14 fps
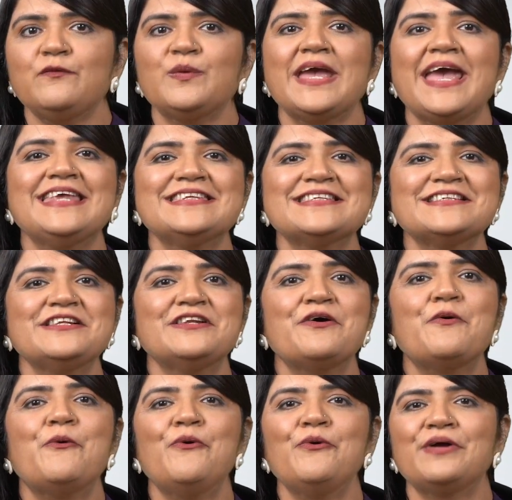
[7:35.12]
we
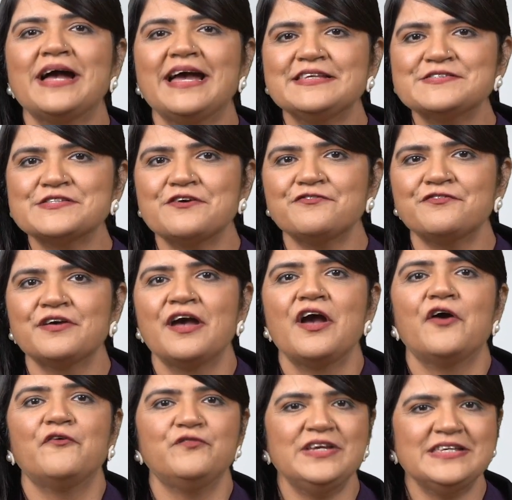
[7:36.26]
handle all kinds of
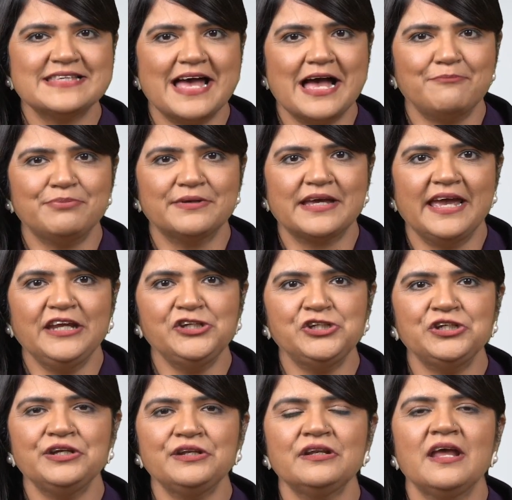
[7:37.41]
visa
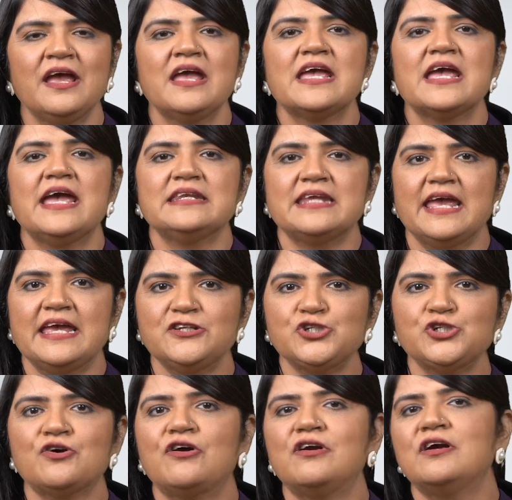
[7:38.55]
application and
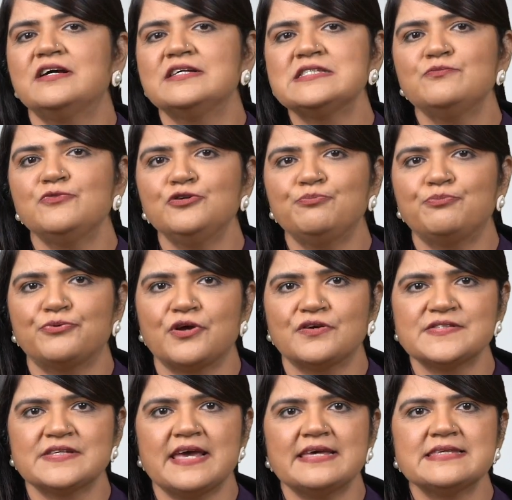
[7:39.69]
ensure a smooth
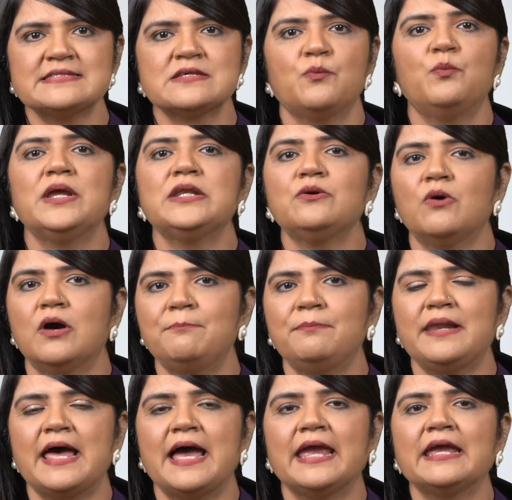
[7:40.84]
process when you're
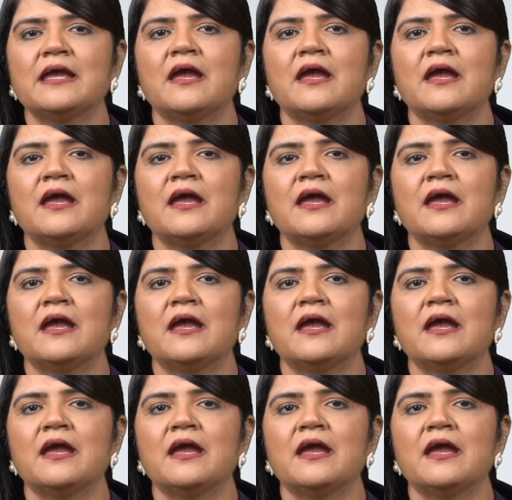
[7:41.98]
applying